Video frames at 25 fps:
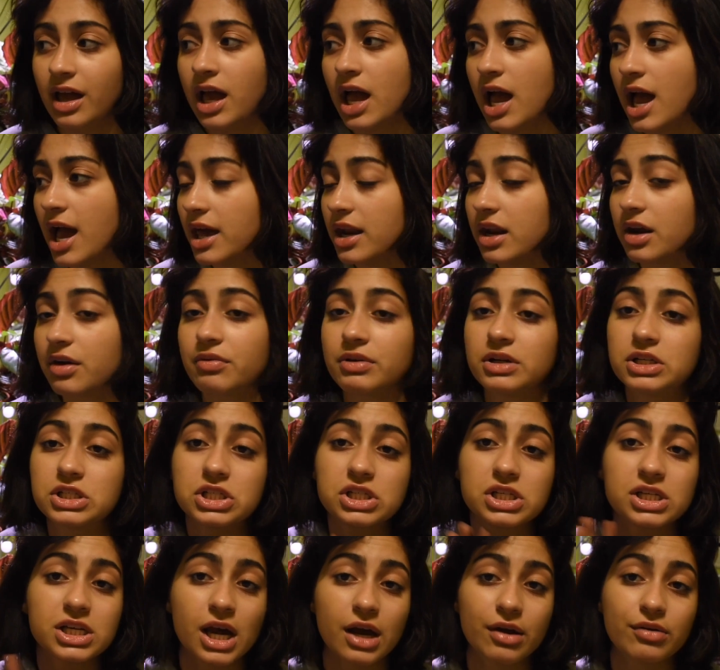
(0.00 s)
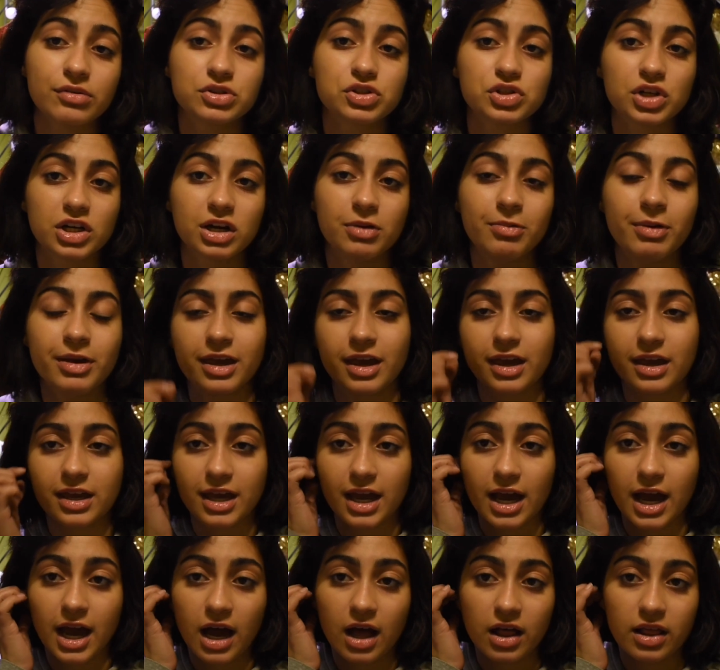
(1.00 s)
And originally I was trying to make it
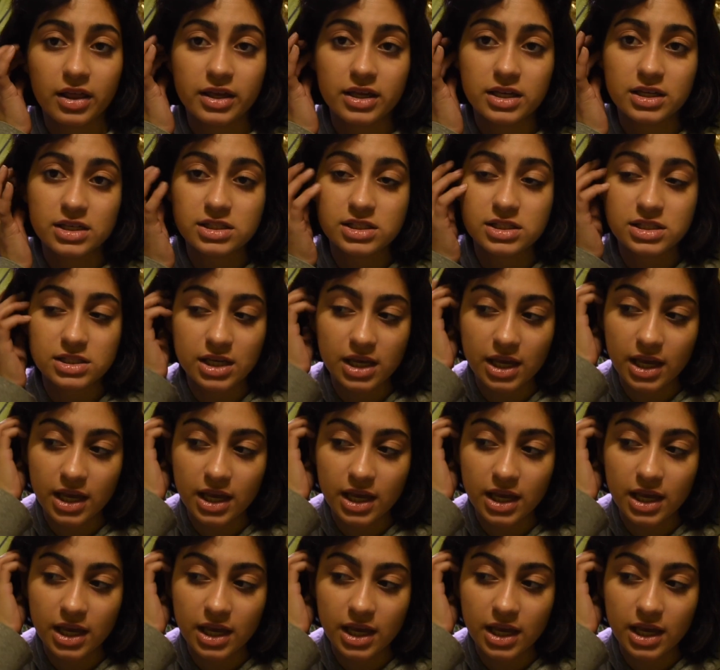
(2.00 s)
callus,